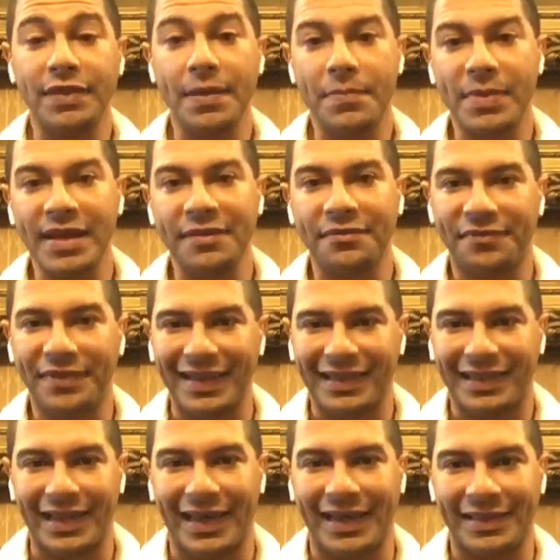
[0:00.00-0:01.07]
if the brain
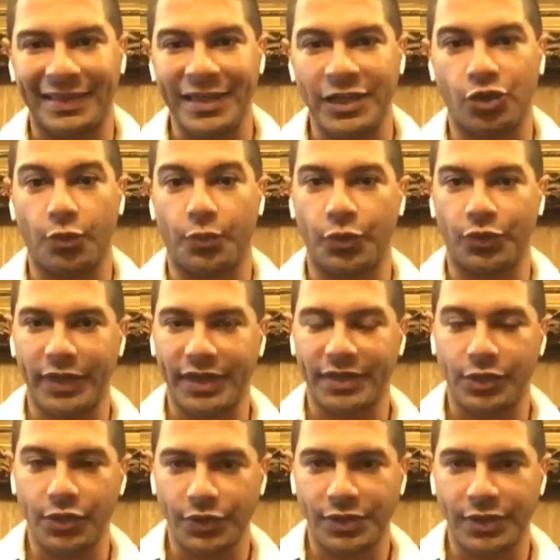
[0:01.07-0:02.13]
felt like it needs to
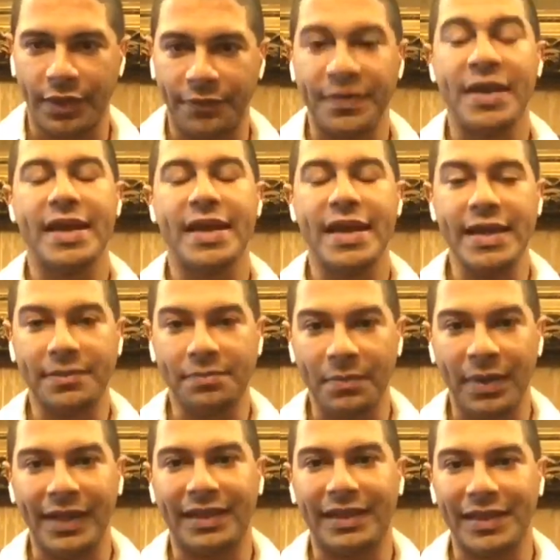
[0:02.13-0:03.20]
protect yourself, it
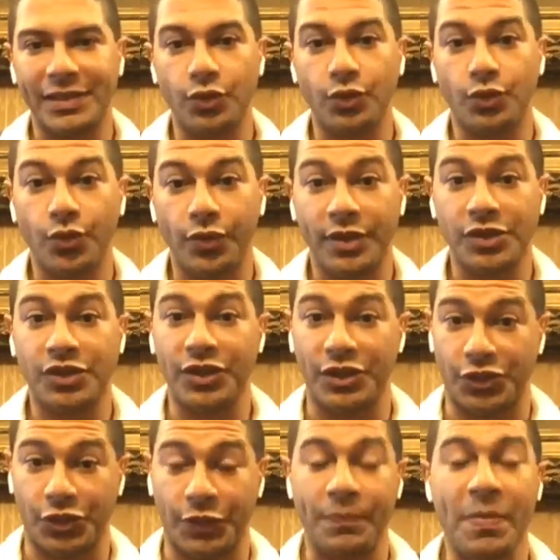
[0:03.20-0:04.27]
might let you do this
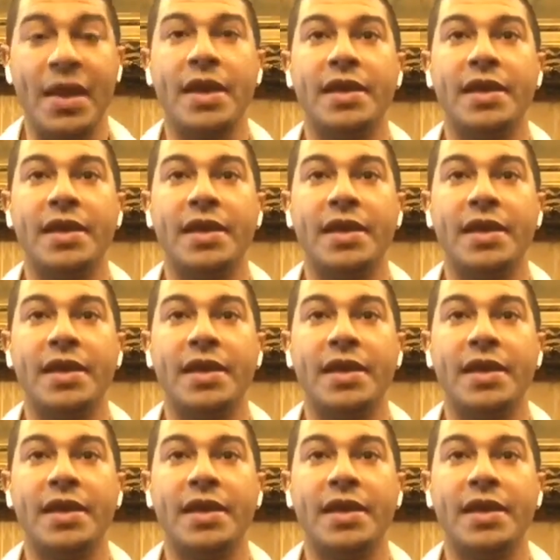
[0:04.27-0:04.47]
gesture.